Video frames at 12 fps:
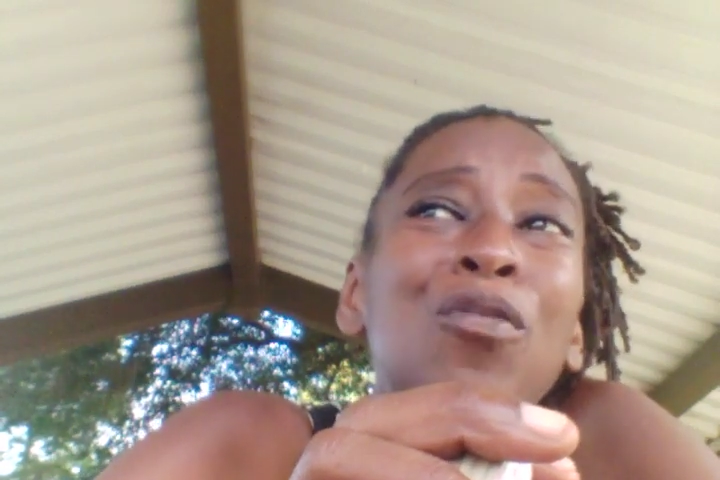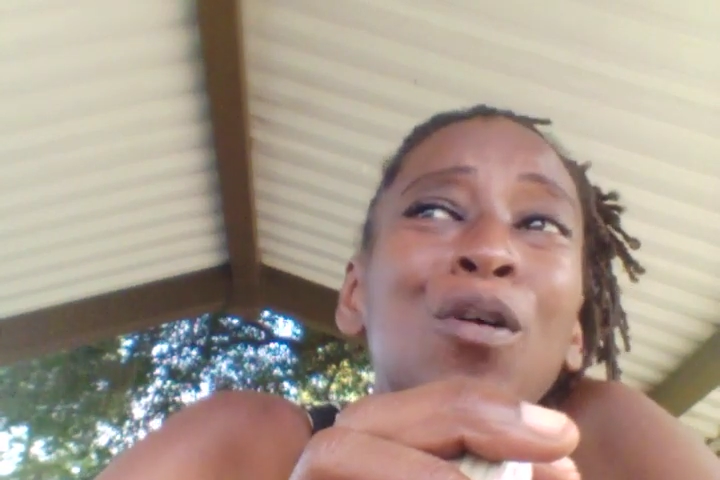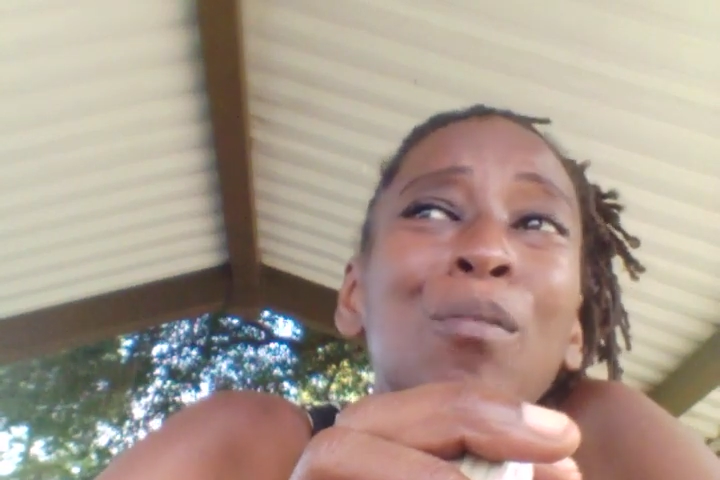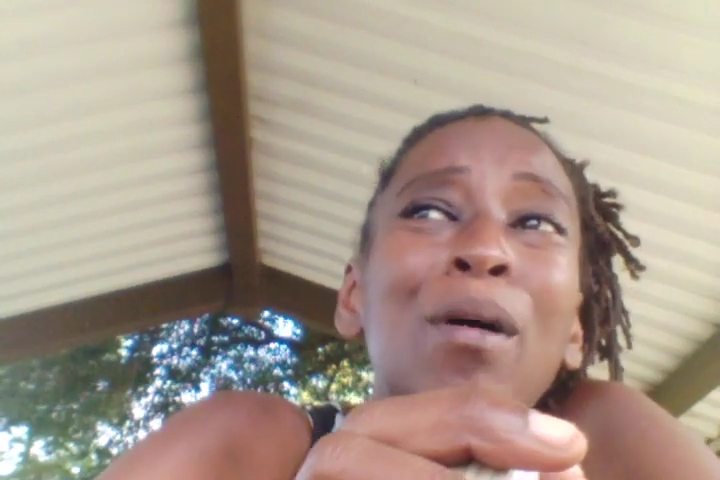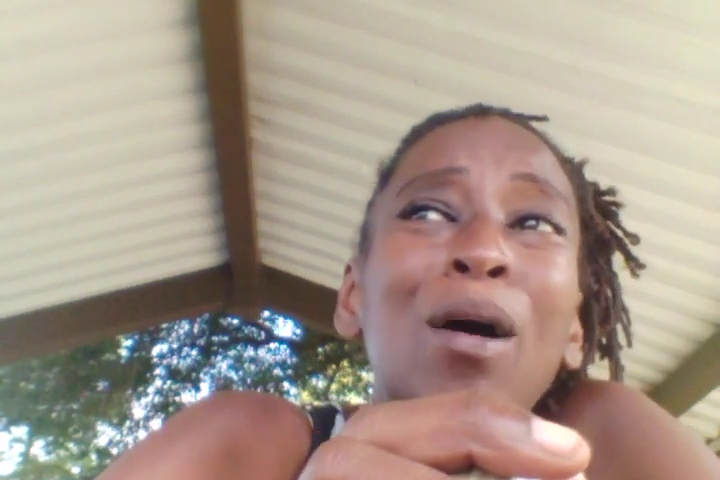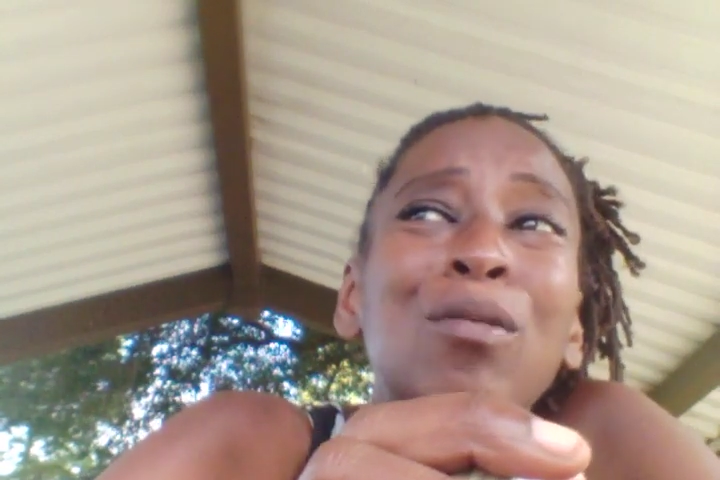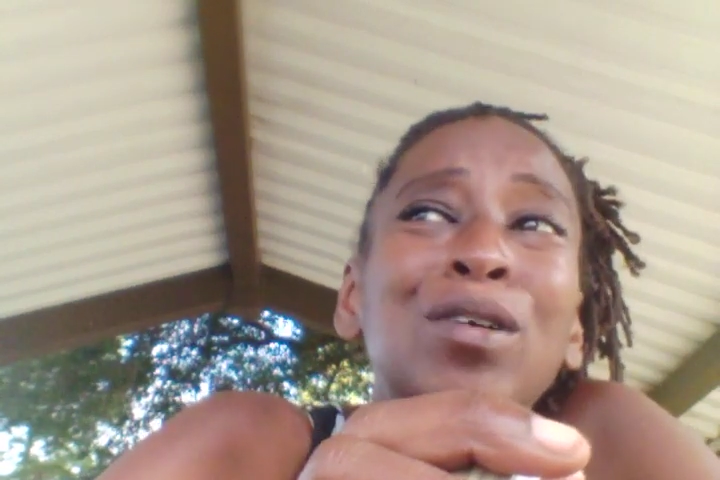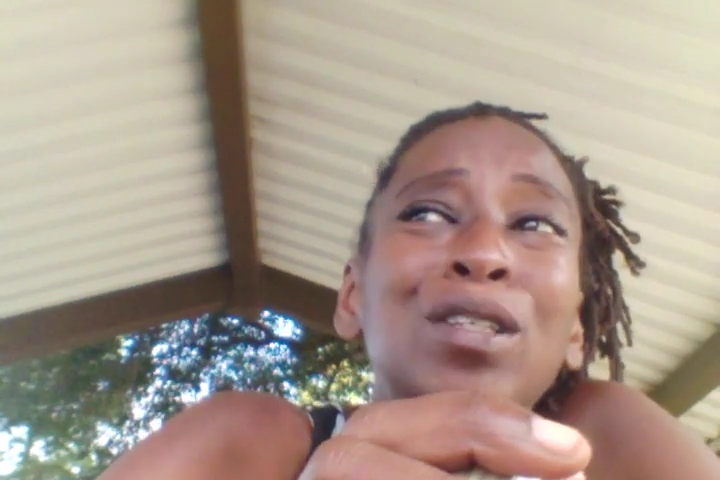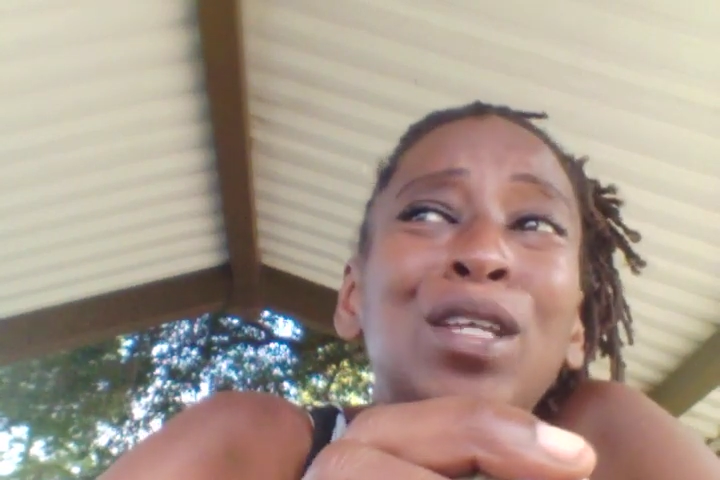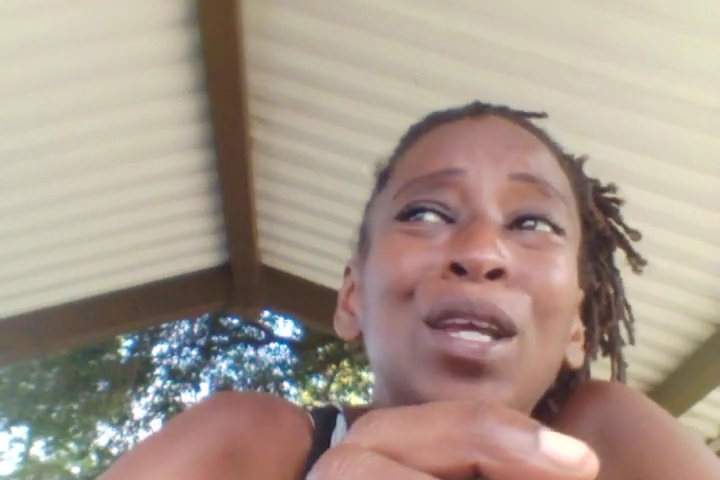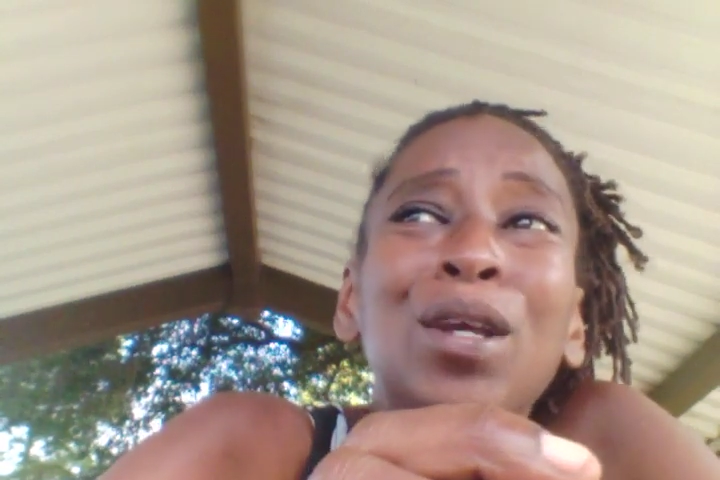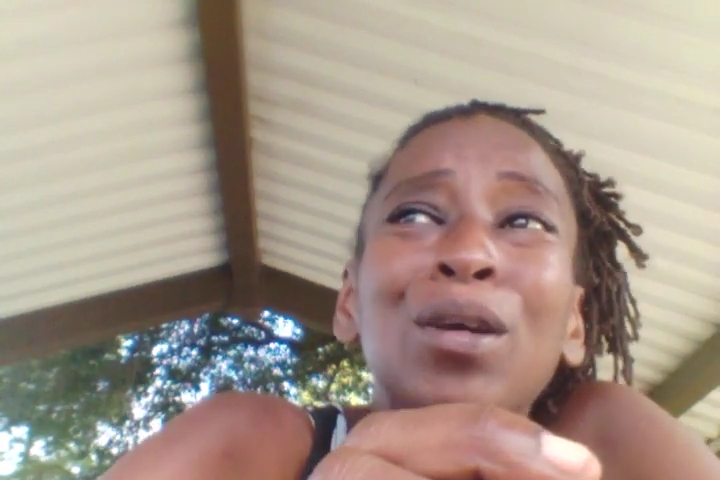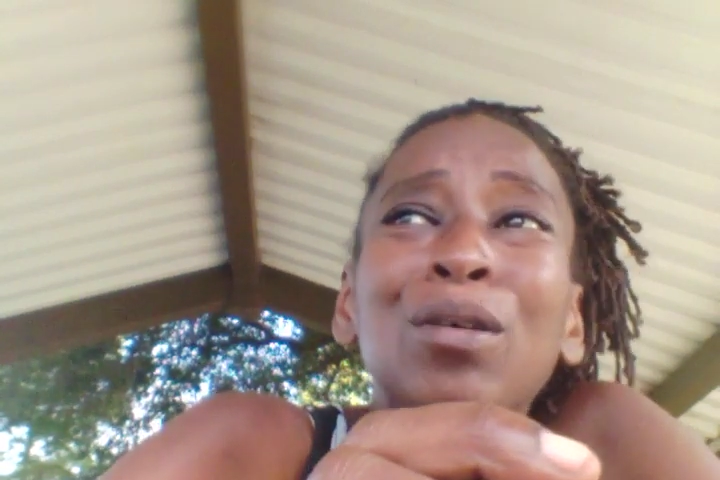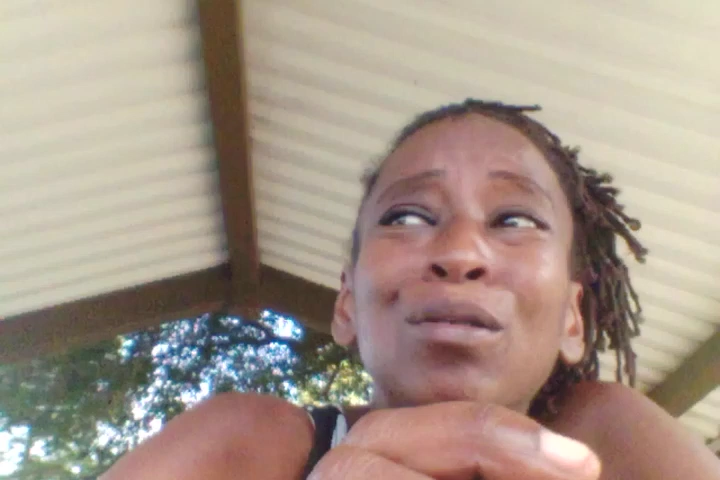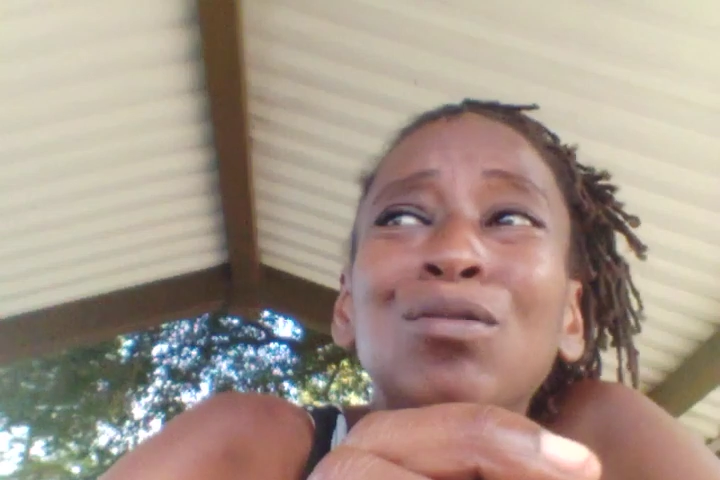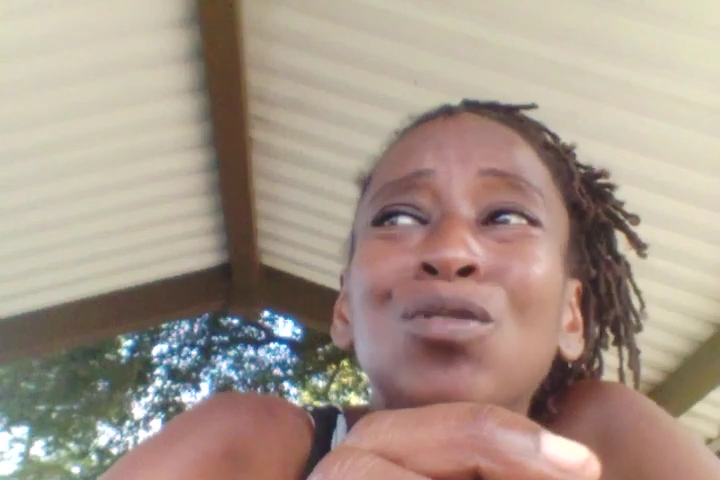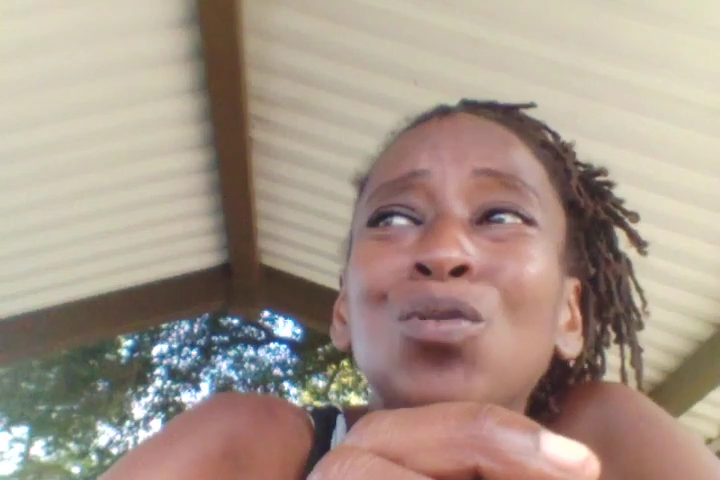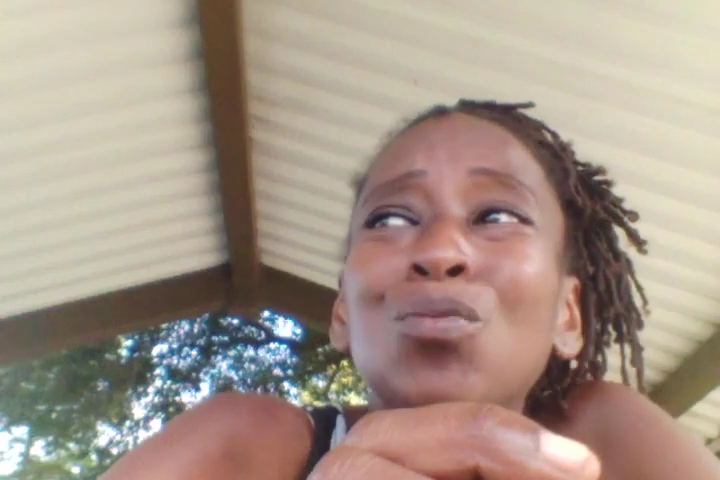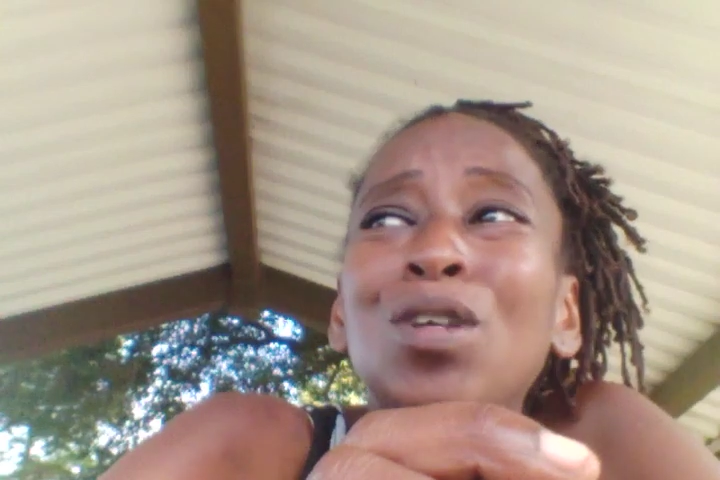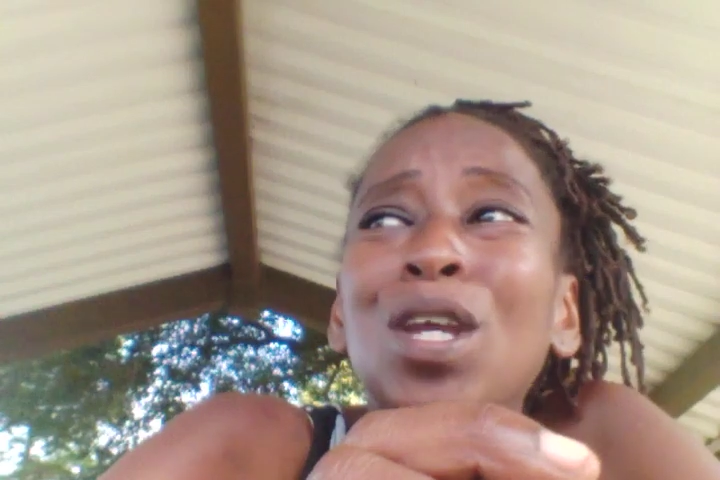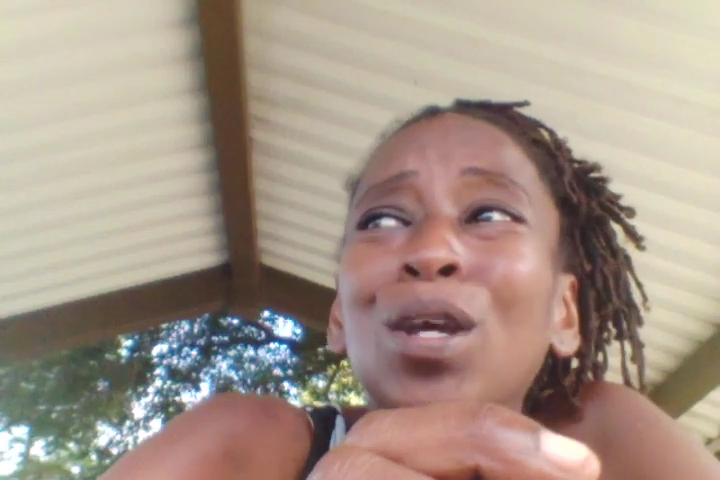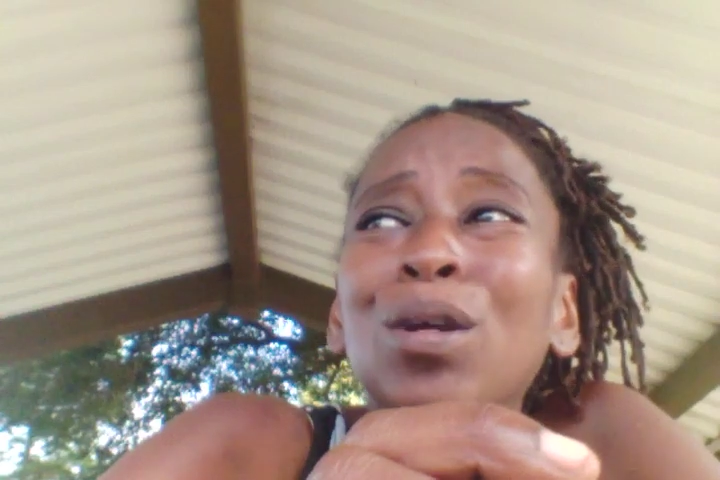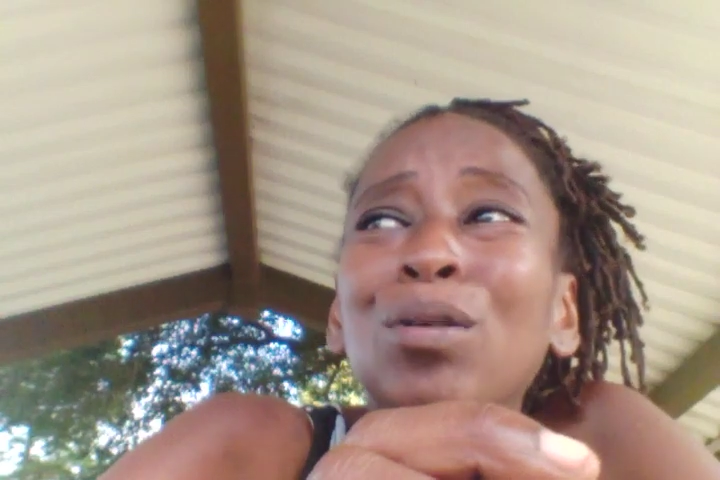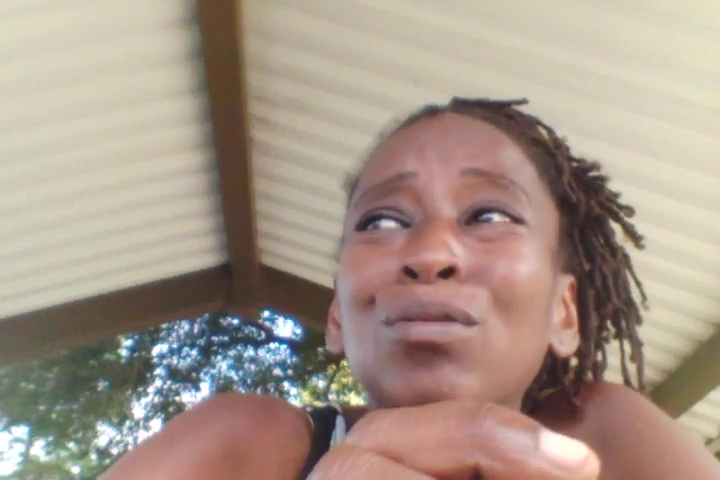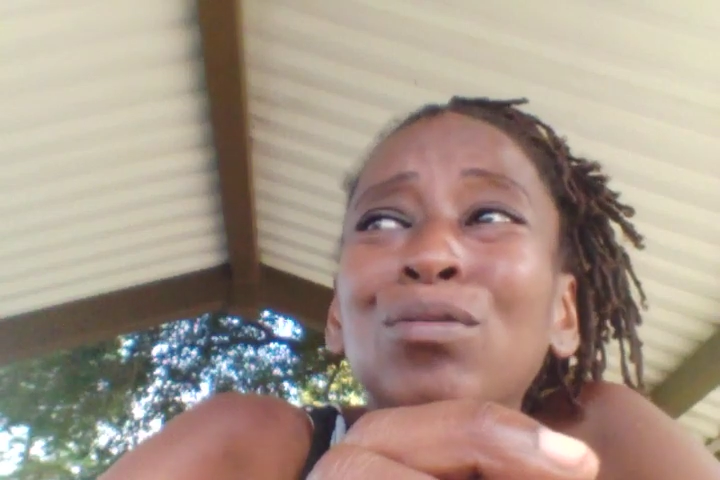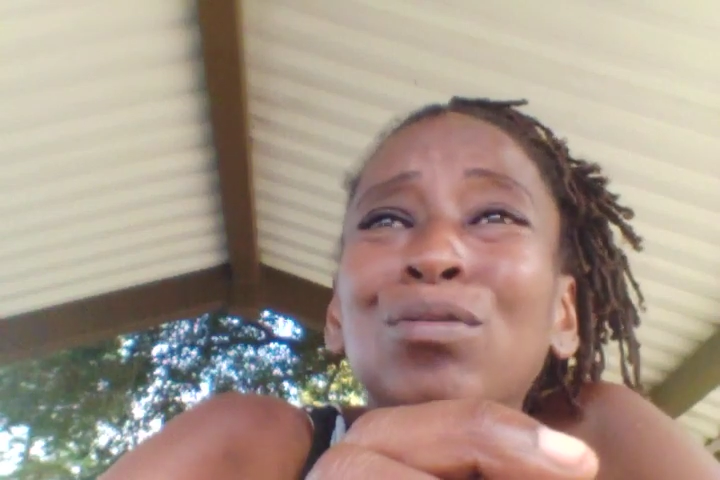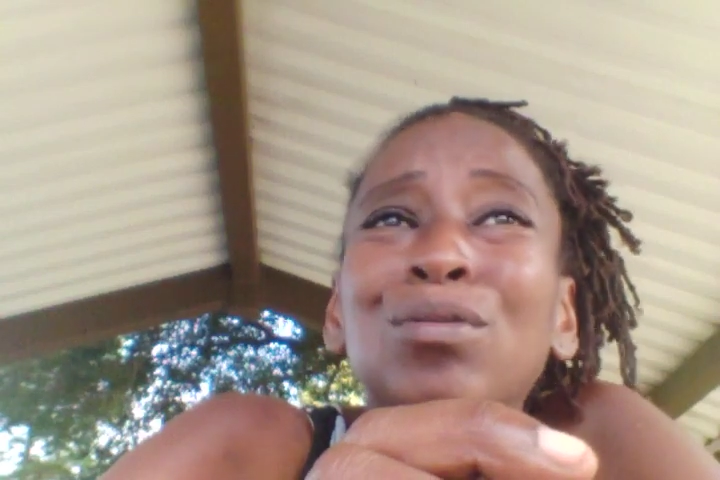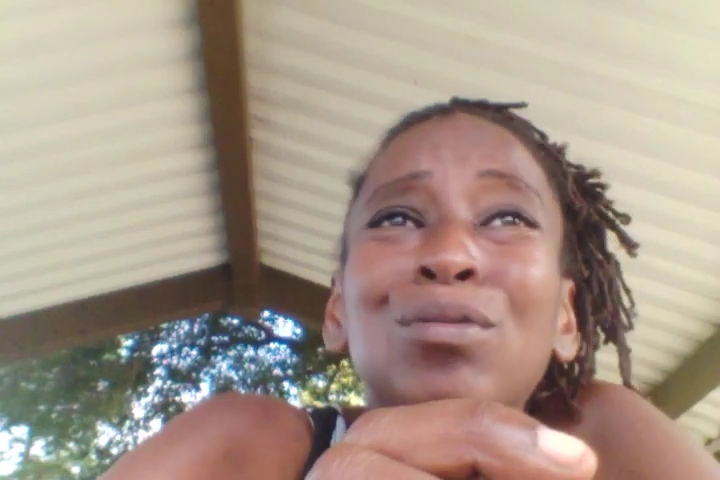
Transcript: for about a year, 2 years.